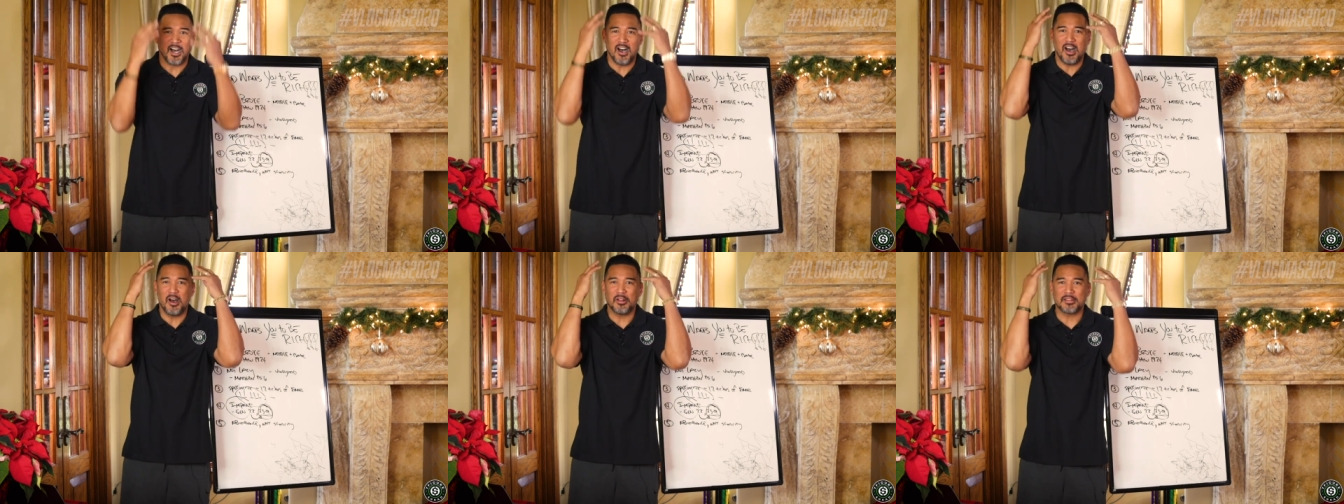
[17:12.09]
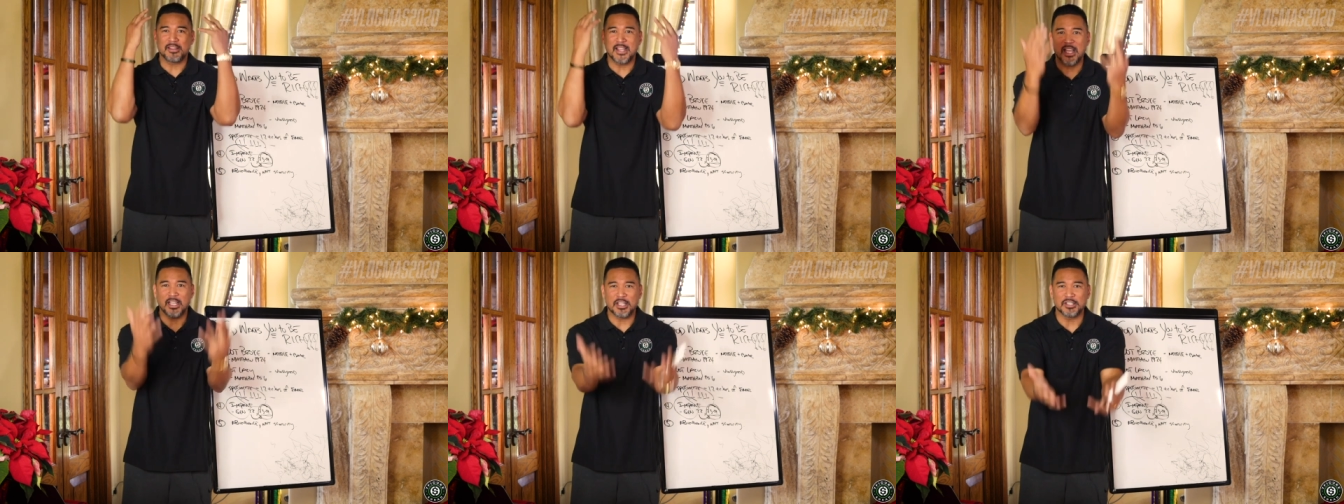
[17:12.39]

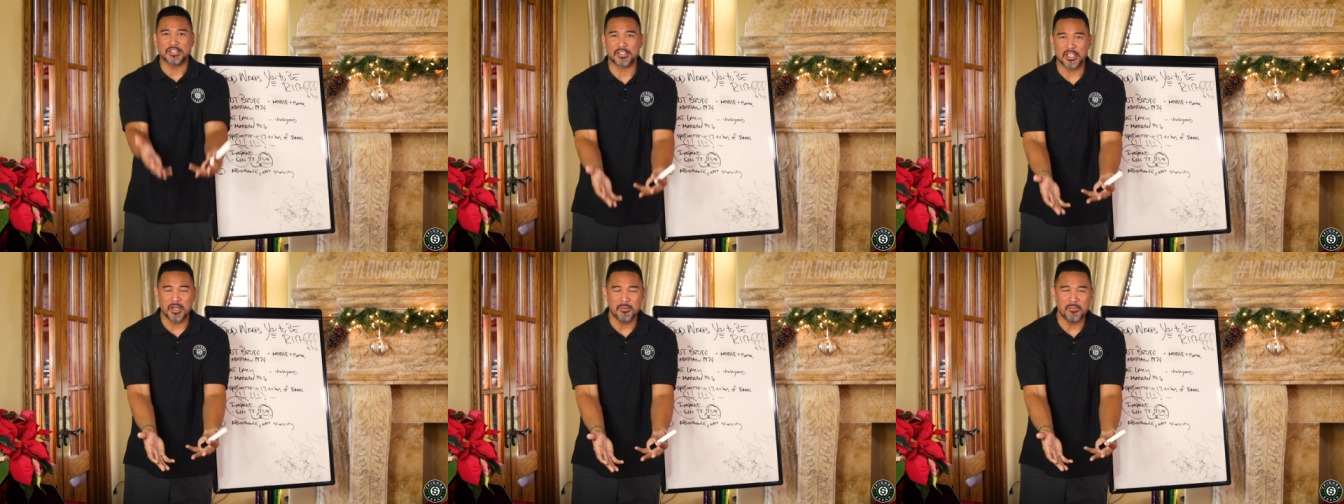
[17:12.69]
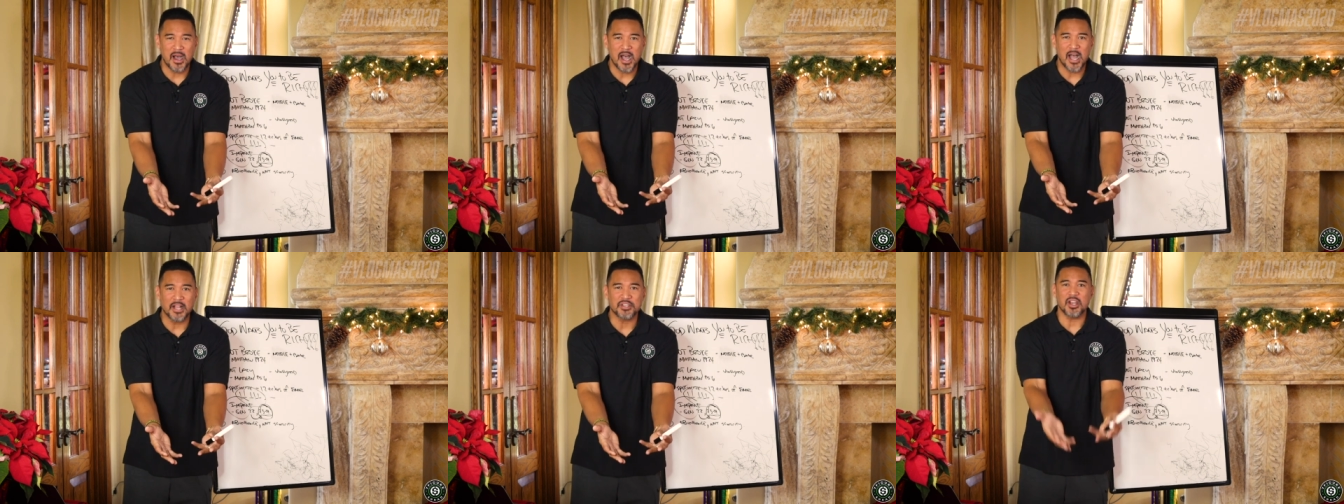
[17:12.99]
Oh, thank you
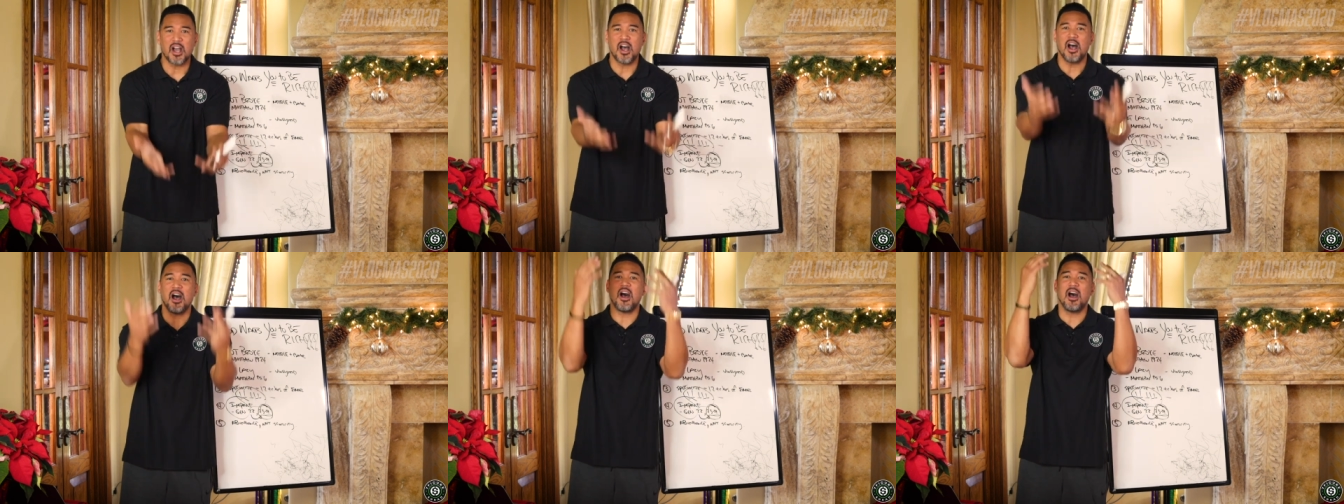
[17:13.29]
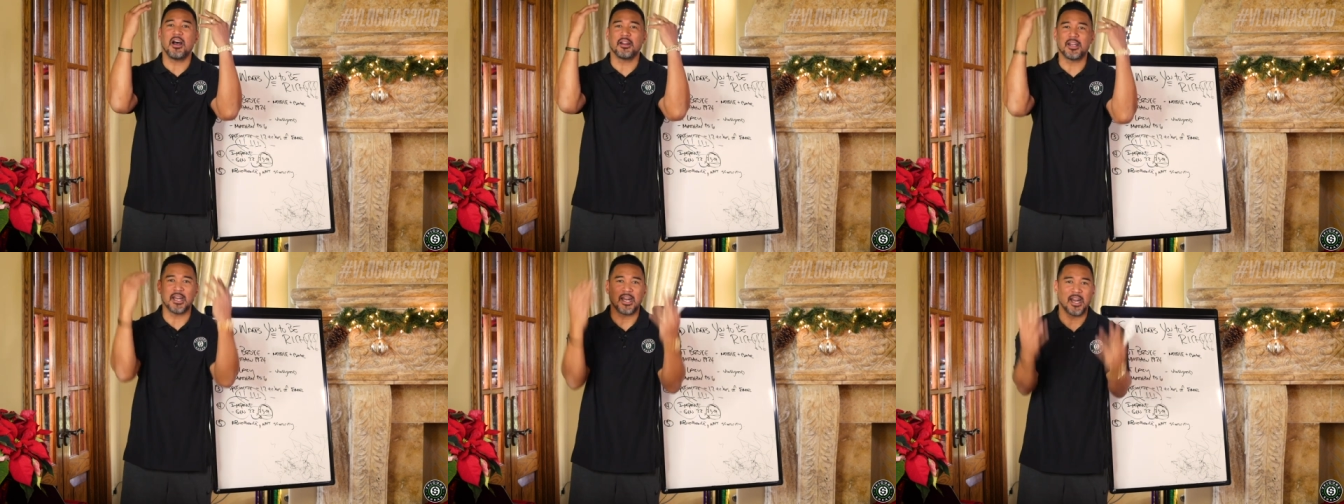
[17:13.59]
so much.
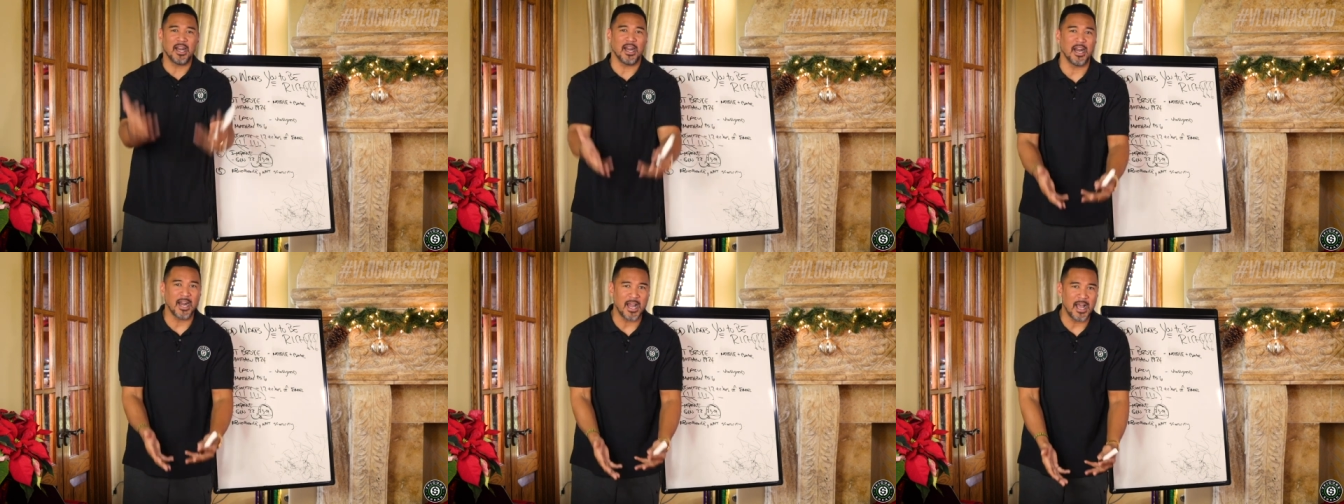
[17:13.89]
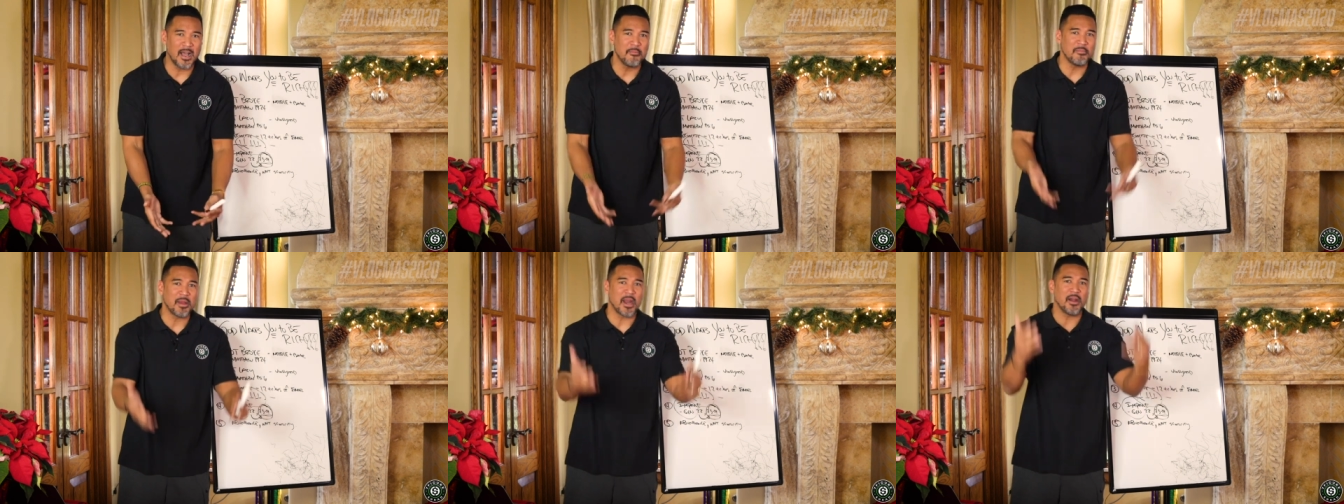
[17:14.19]
Oh, da, da,
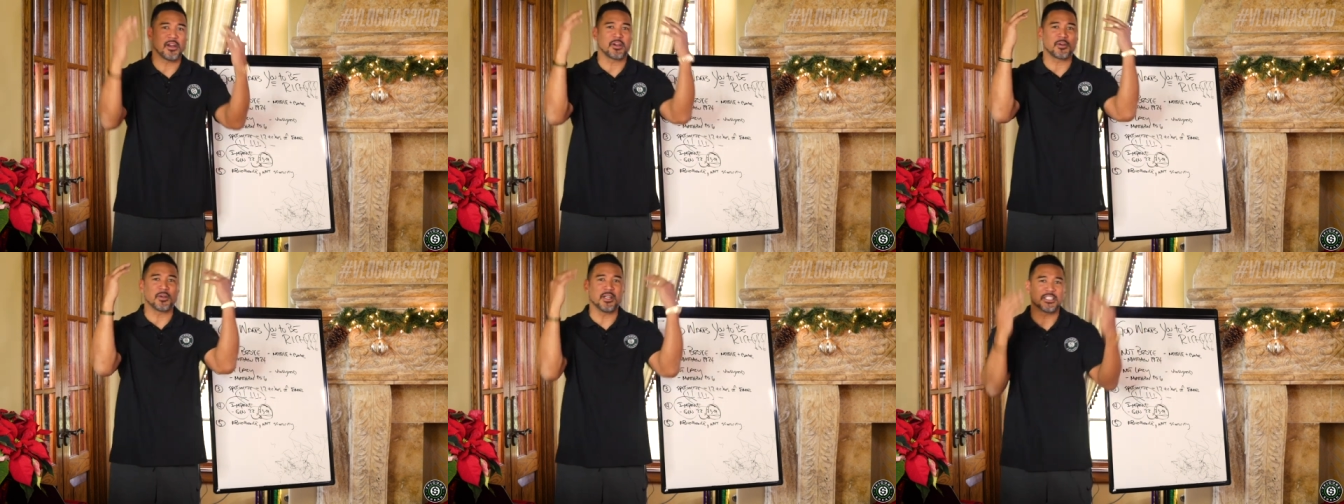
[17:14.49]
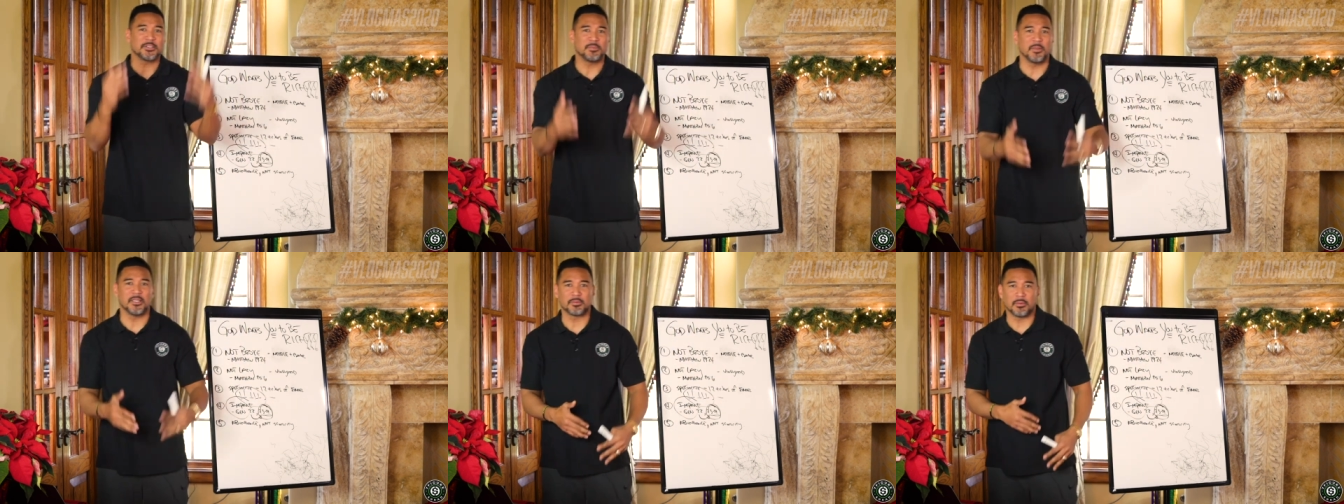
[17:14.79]
da, da. Merry
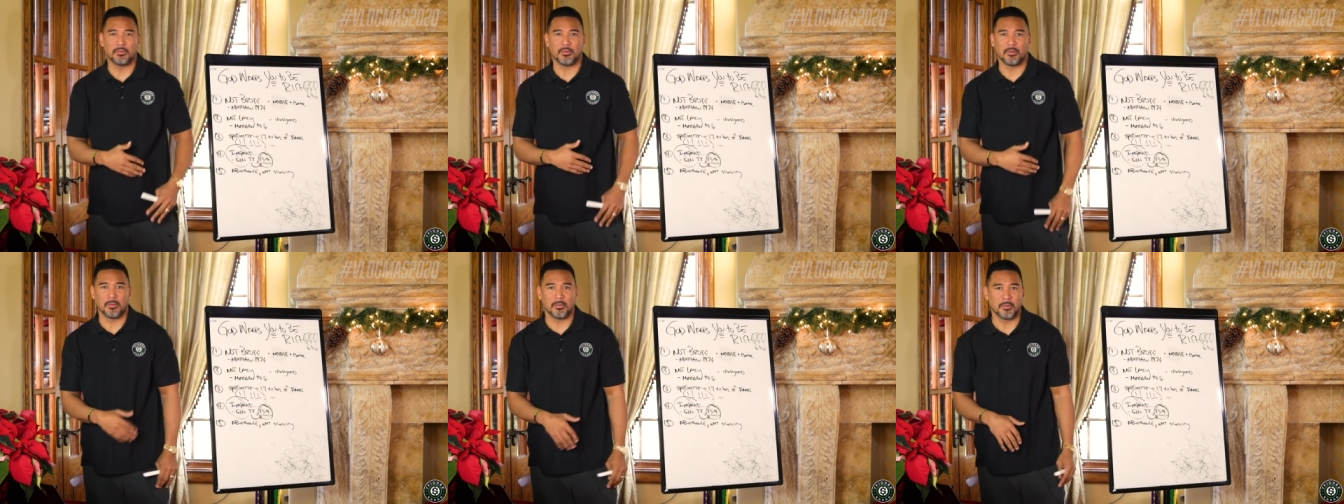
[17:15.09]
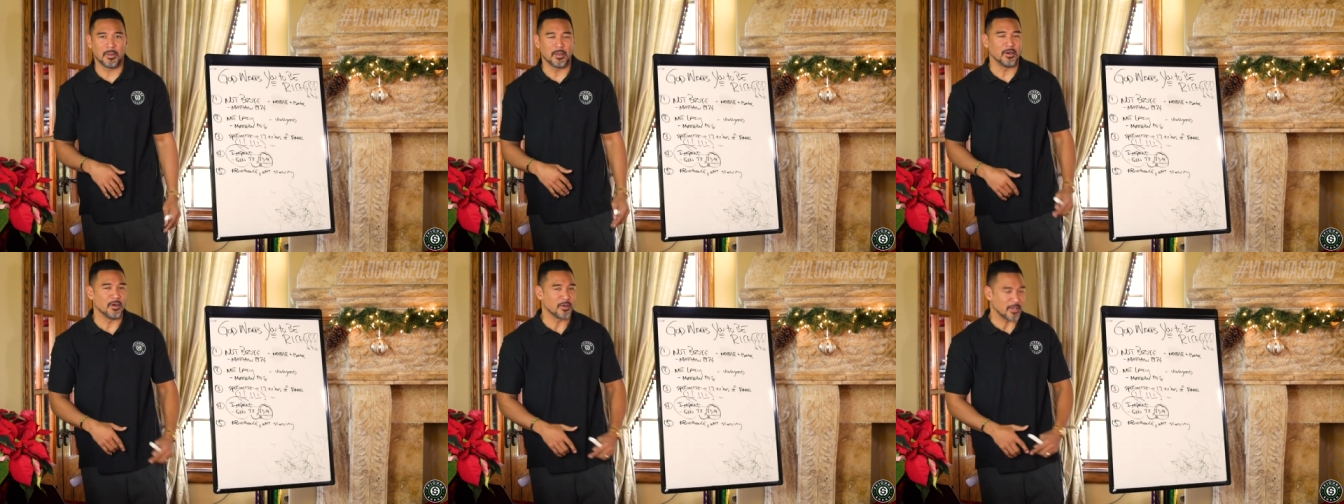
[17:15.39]
Christmas. Blah,
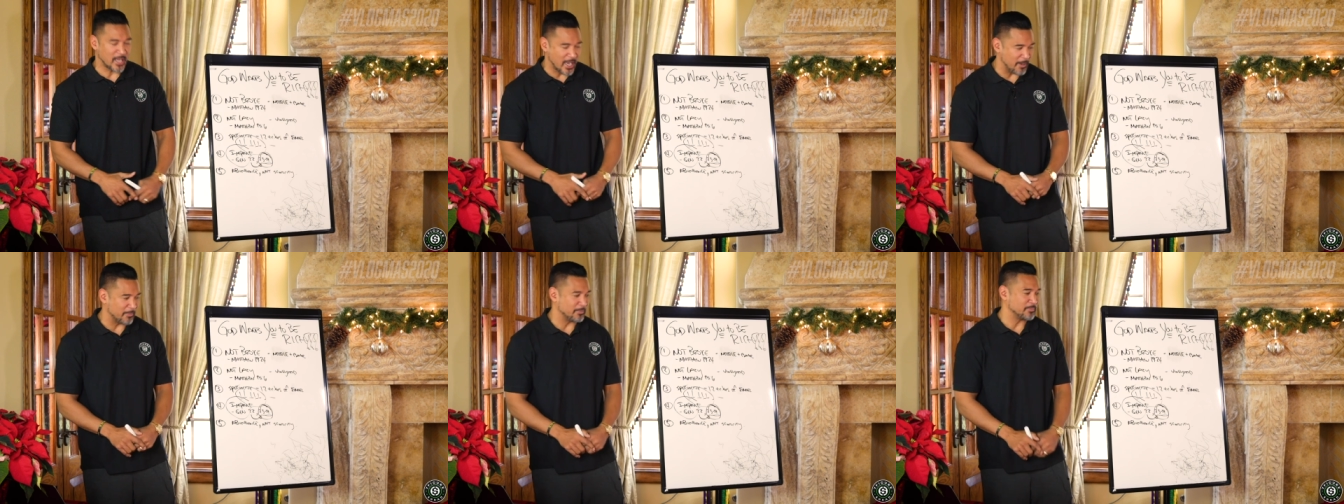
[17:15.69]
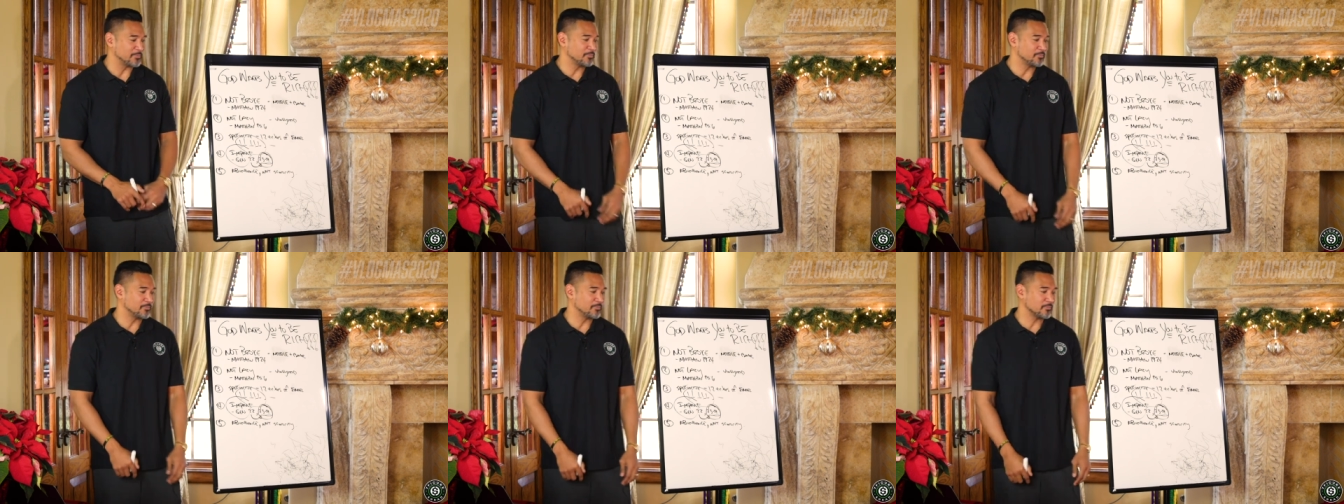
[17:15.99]
blah, blah, blah. Okay.